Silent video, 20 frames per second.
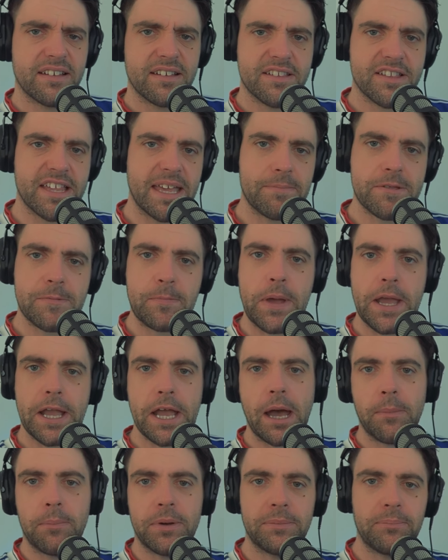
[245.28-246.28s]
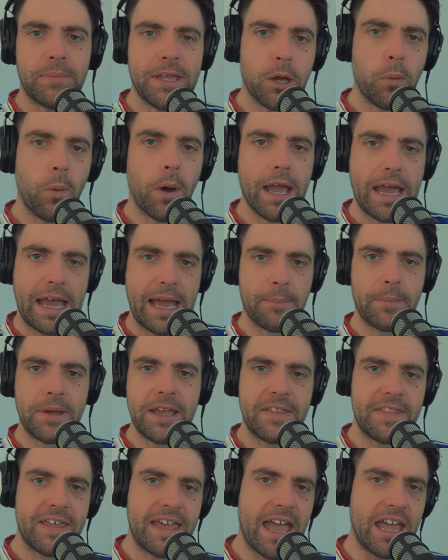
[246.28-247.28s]
seemed to pick up and be quite happy
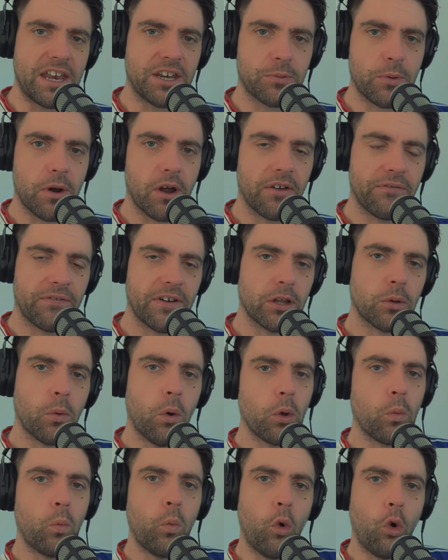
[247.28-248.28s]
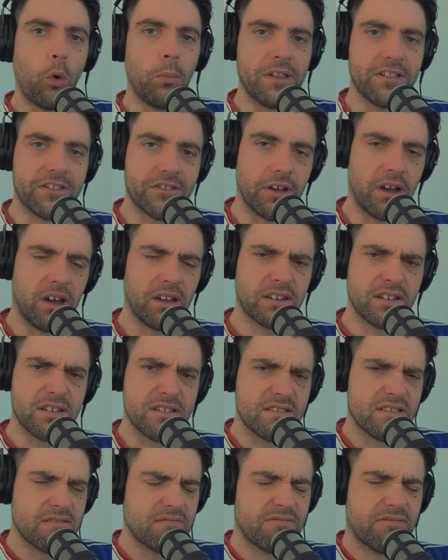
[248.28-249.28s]
at the end, where I felt quite warm inside,
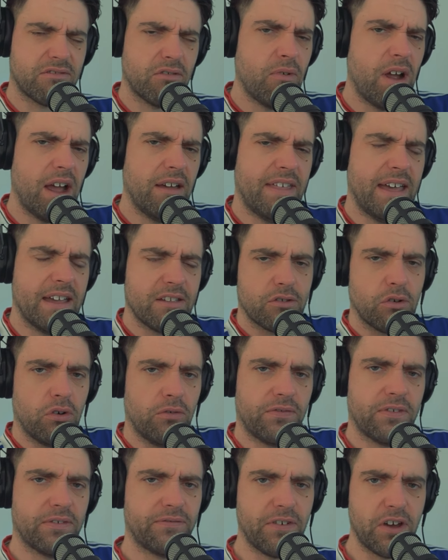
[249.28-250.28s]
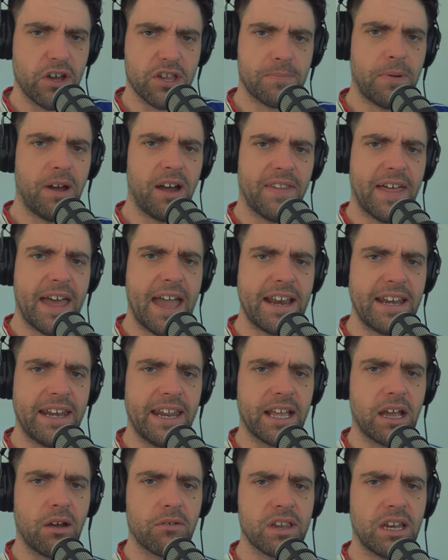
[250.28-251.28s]
because throughout that sort of first part of that
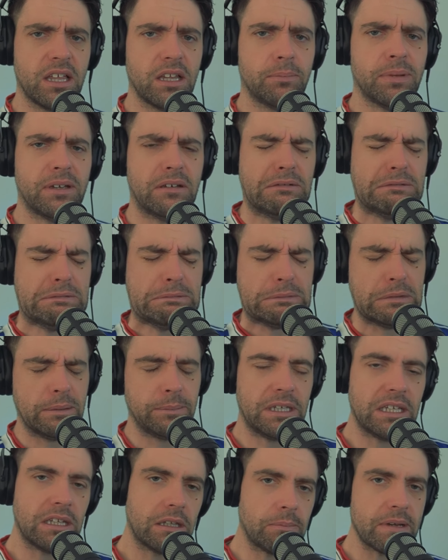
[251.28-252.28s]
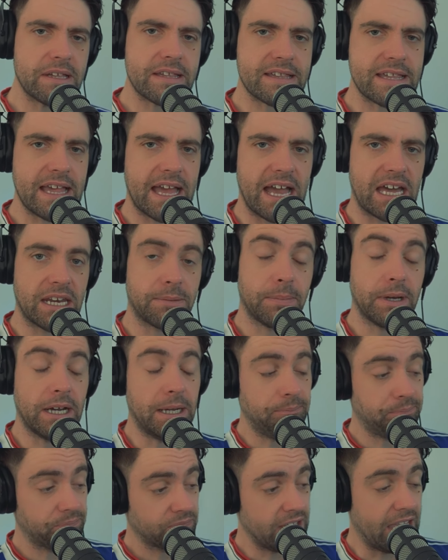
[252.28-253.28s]
ending, I was a little bit, I'm a little bit sad.
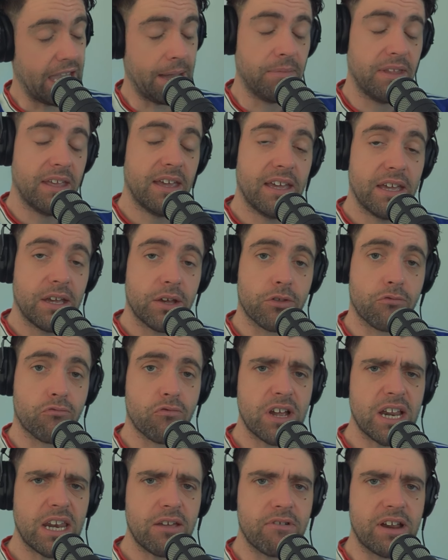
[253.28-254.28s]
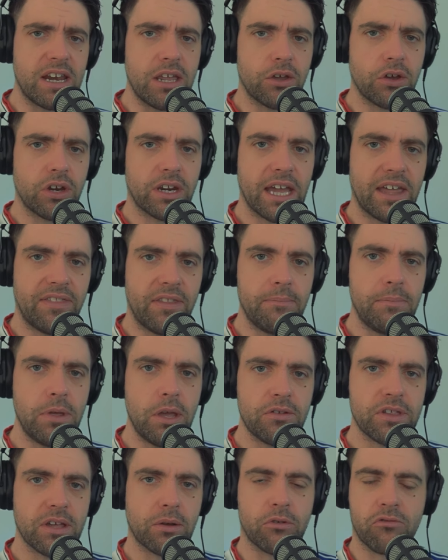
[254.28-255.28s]
But yeah, it was really, really good again. The
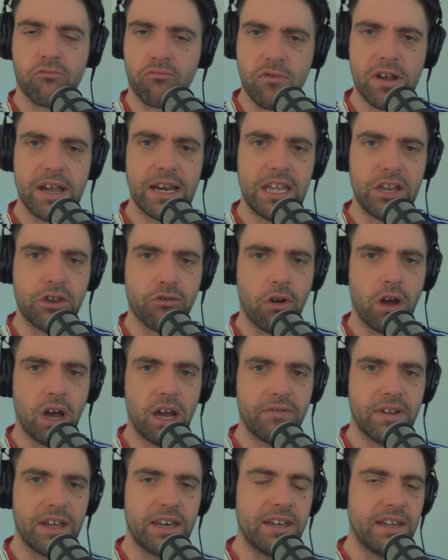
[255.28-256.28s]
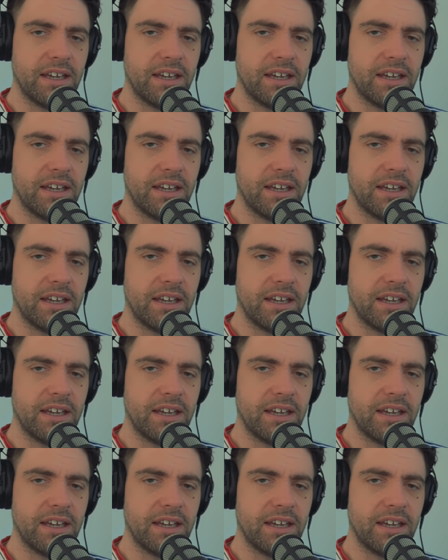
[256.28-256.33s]
music was really driving.